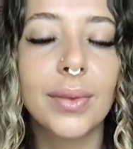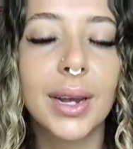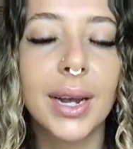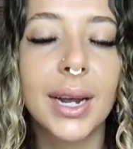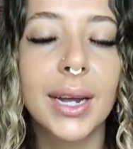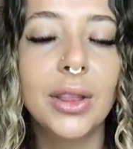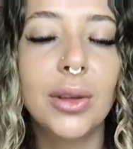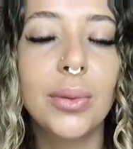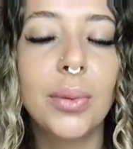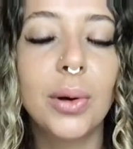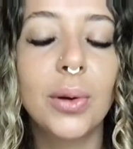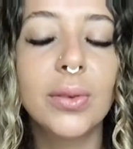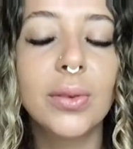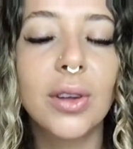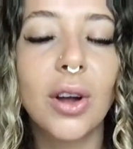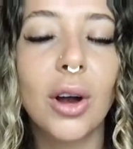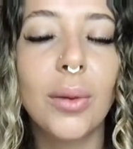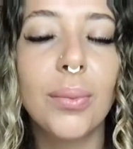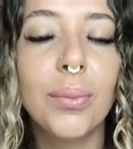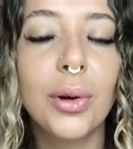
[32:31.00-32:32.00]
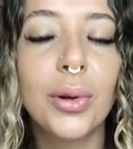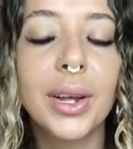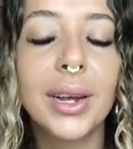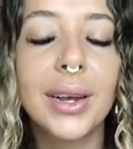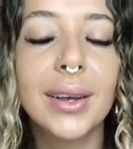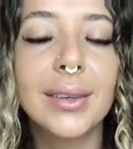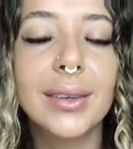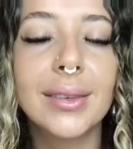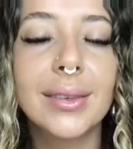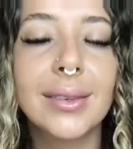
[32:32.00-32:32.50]
in the most
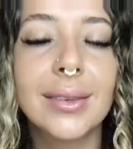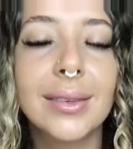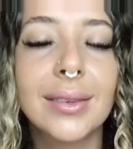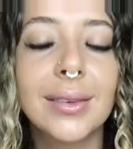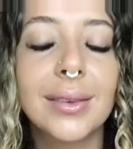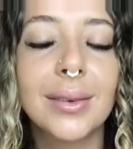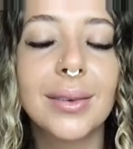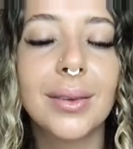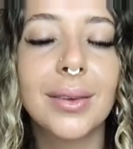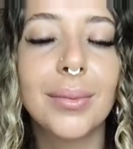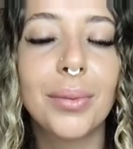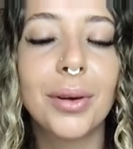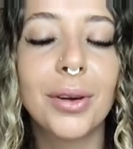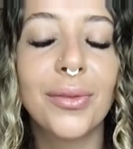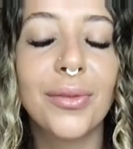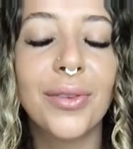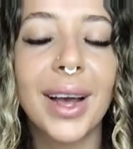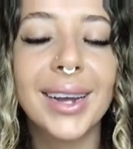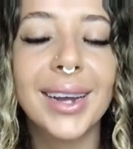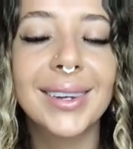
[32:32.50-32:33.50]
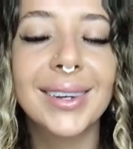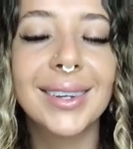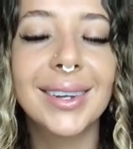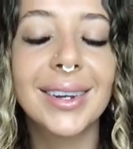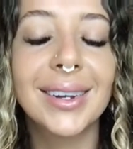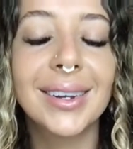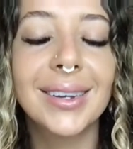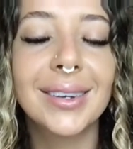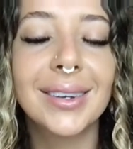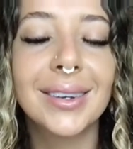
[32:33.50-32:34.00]
harmonious,
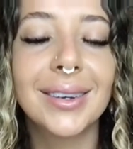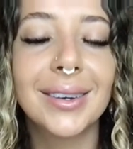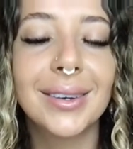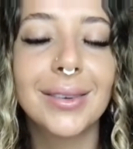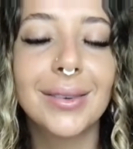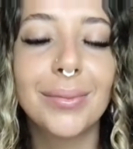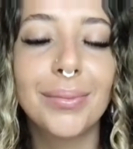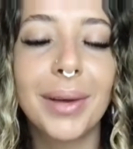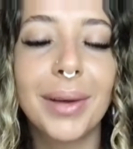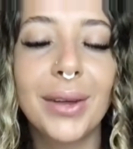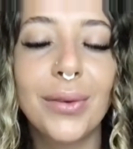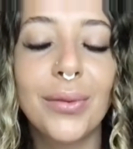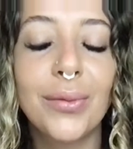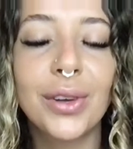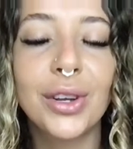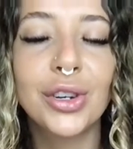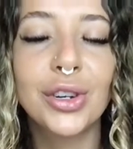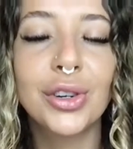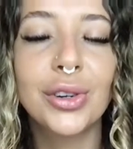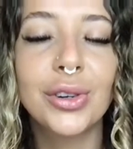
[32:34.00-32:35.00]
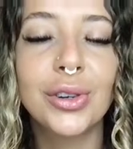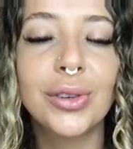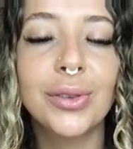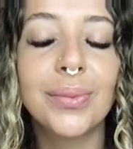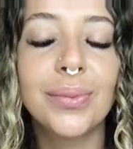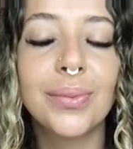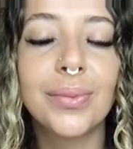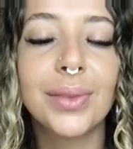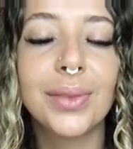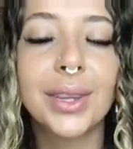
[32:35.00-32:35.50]
perfected, beneficial,
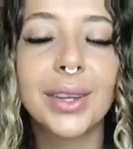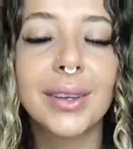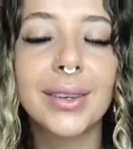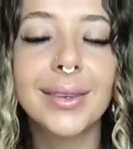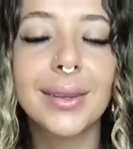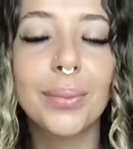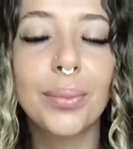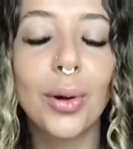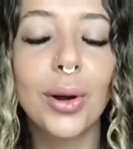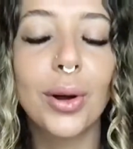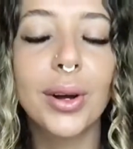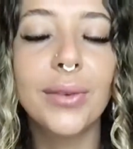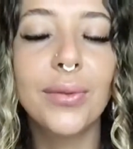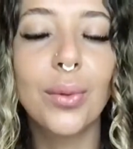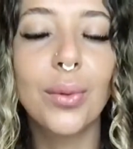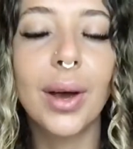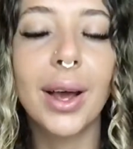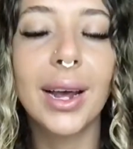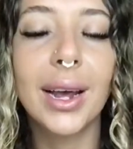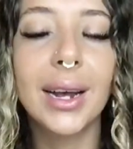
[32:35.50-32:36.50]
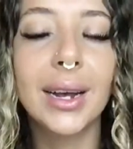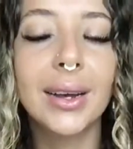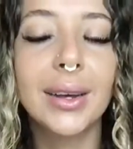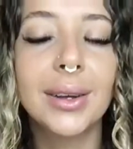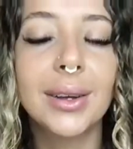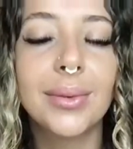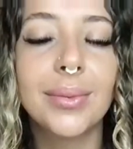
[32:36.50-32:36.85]
supportive way.